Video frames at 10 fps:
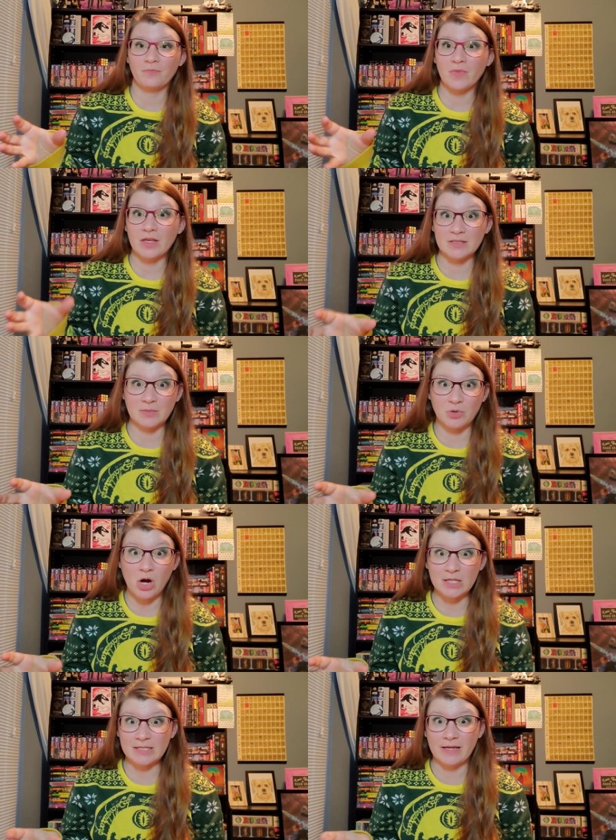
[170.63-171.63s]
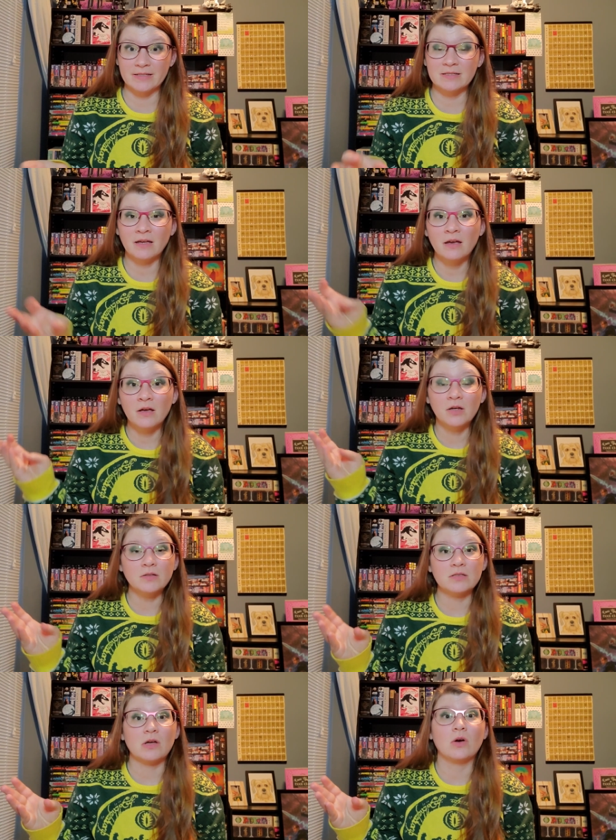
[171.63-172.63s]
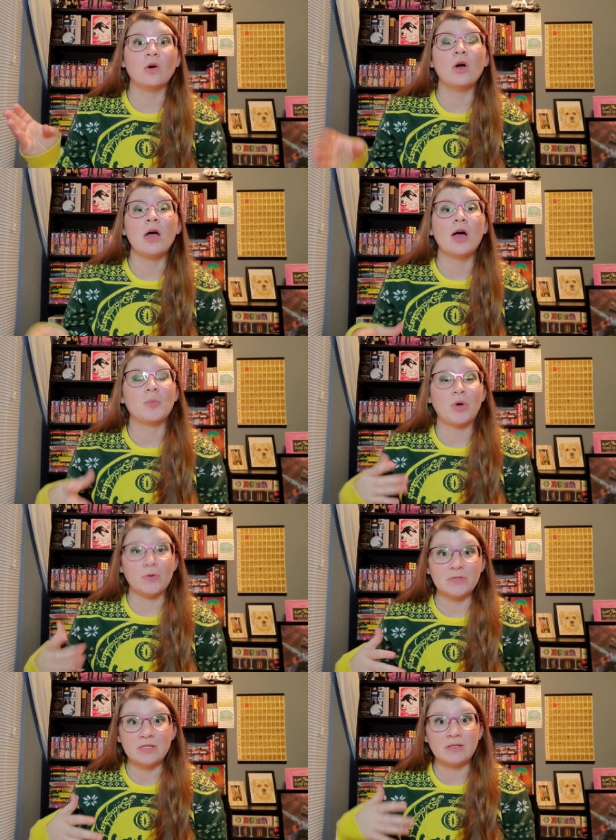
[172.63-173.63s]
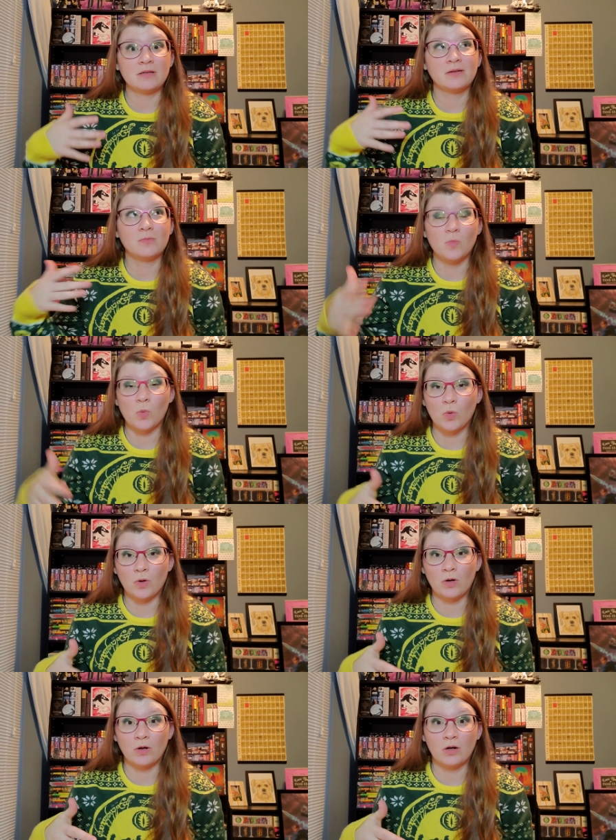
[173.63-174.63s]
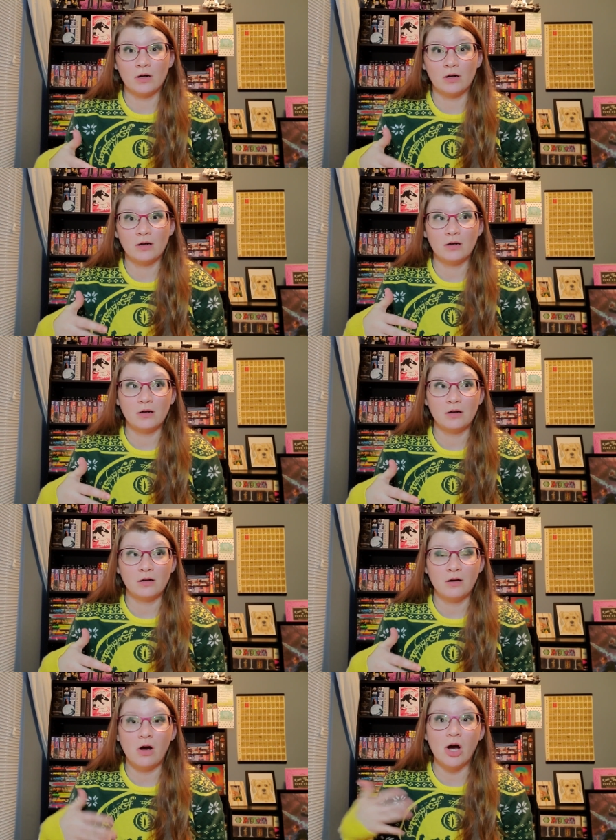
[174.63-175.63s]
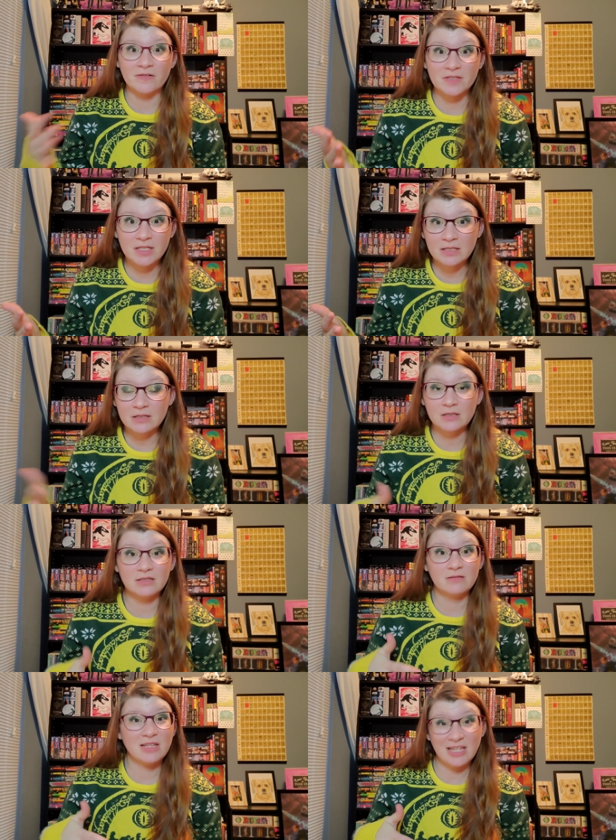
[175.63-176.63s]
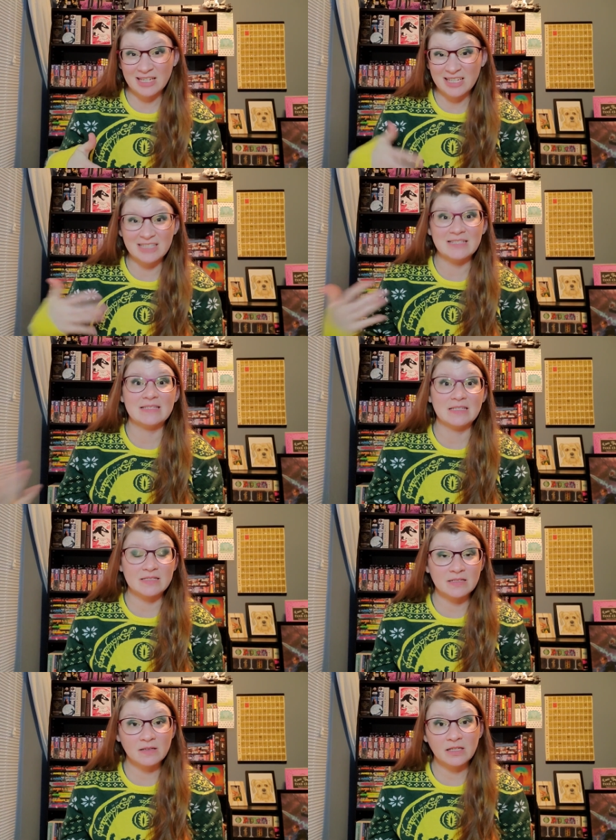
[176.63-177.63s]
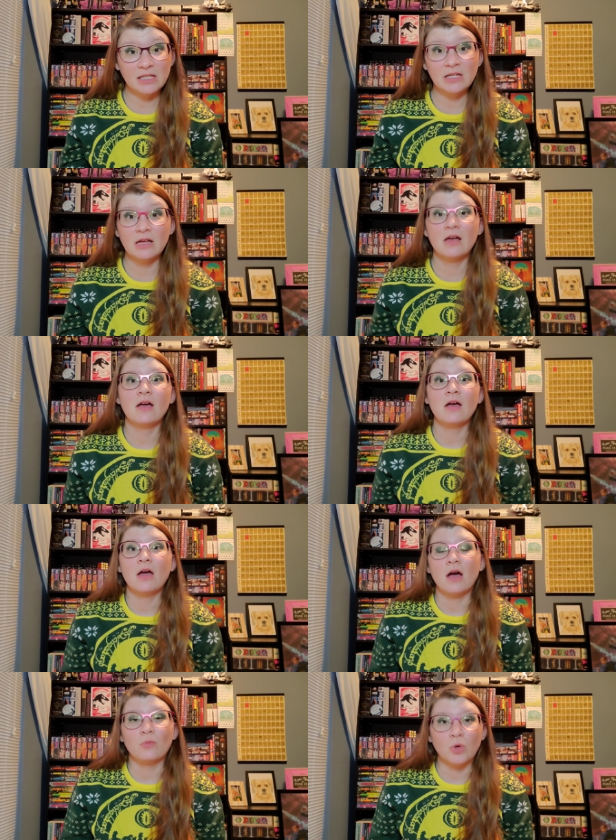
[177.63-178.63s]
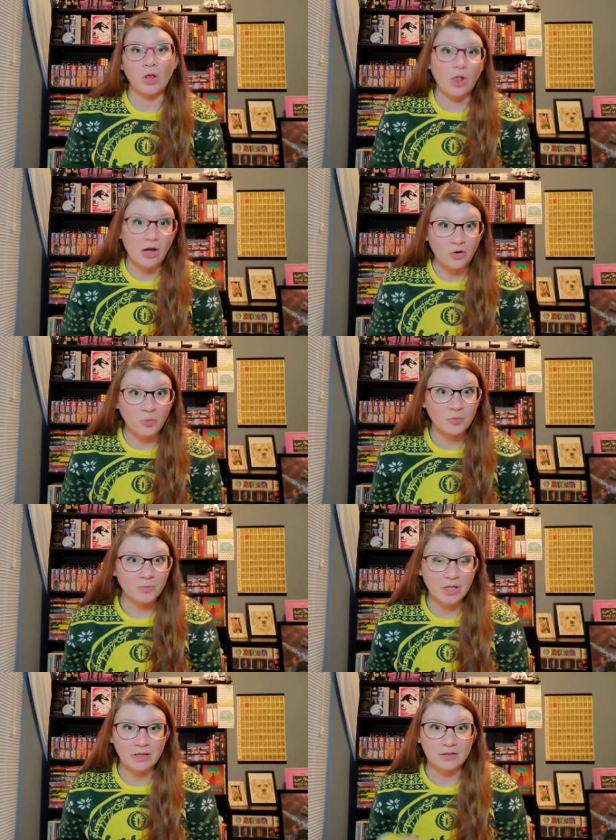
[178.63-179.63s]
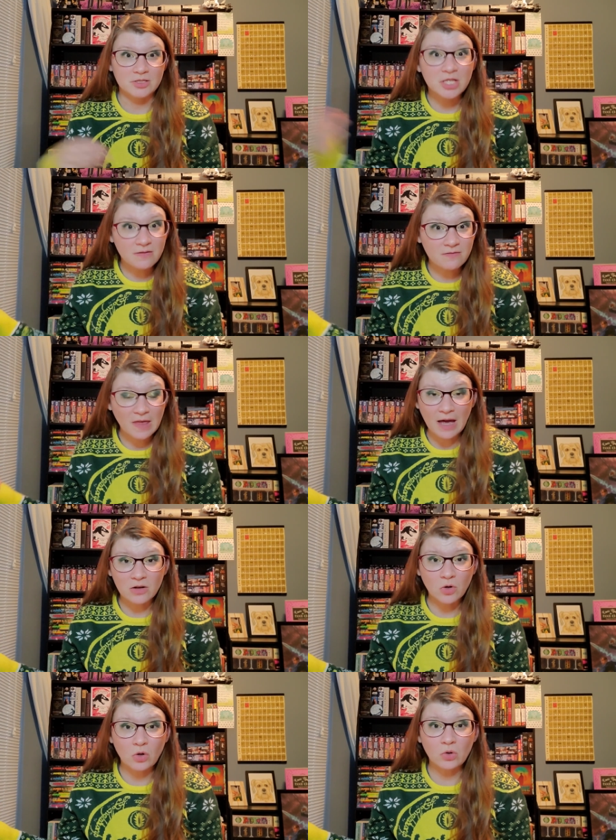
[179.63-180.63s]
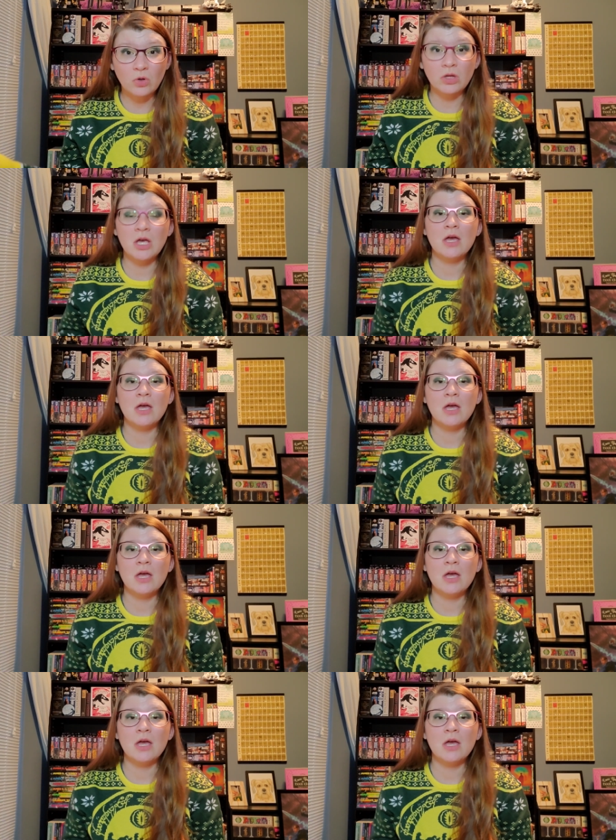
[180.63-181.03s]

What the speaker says: is the process. So posting more often and consistently will help me achieve that goal.